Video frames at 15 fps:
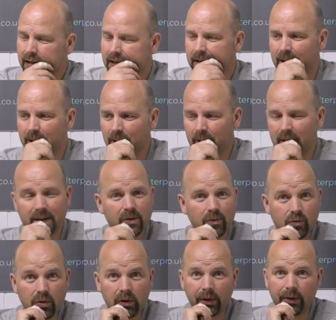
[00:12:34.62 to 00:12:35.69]
You know, as a
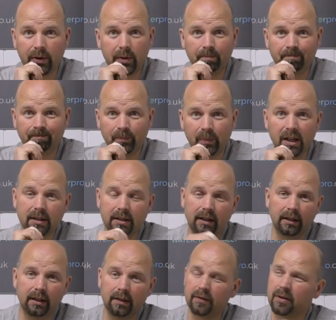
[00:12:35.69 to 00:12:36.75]
rule of thumb,
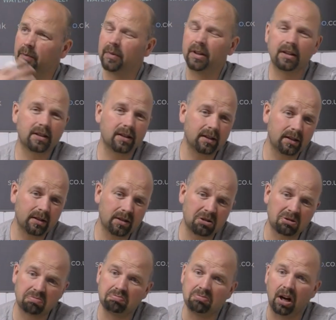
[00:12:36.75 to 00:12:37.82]
basically if something
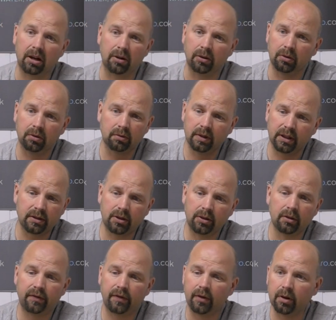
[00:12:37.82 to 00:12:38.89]
says, I don't know, it's
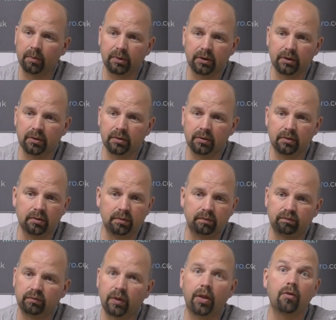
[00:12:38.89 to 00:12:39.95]
good for up to
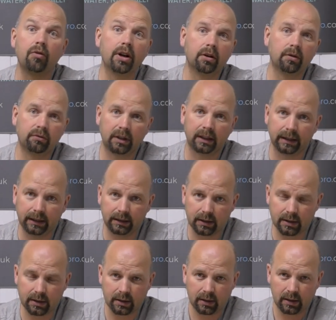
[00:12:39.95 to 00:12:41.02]
300
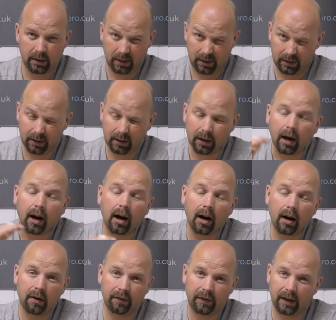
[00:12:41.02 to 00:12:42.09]
litres, you can
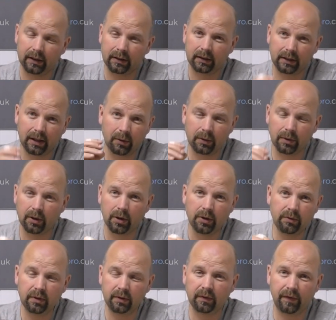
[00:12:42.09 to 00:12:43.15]
halve that down to
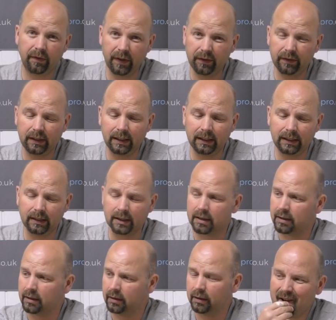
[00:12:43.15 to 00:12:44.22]
150 litres.